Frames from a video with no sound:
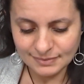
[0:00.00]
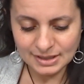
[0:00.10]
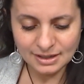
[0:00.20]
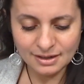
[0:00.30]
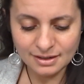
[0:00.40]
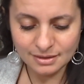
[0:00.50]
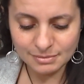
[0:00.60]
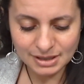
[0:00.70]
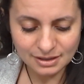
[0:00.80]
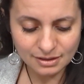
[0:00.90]
Yeah, I'm
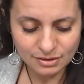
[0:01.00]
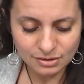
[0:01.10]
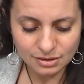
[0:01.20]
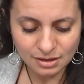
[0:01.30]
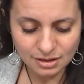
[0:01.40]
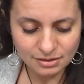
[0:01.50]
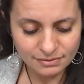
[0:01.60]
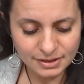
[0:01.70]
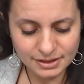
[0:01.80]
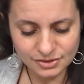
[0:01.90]
getting a lot of
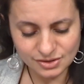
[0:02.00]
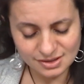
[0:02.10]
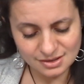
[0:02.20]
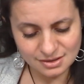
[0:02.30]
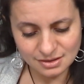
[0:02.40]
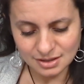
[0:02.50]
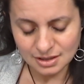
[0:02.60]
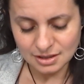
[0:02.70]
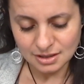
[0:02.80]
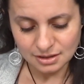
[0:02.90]
like just
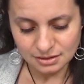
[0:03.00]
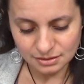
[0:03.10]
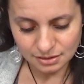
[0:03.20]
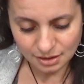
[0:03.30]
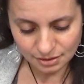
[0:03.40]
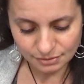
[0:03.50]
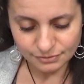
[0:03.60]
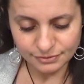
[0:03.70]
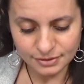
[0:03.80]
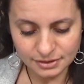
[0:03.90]
love
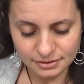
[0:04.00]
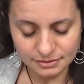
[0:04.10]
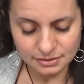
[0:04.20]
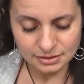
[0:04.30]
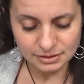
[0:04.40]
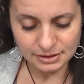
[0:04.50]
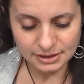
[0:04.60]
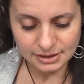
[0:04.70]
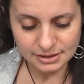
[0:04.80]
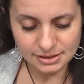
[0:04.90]

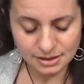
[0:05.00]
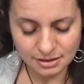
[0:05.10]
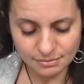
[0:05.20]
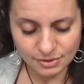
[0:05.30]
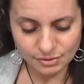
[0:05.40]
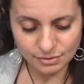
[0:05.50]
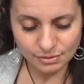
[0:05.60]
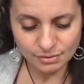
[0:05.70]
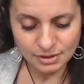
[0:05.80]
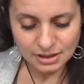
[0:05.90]
needed to come through.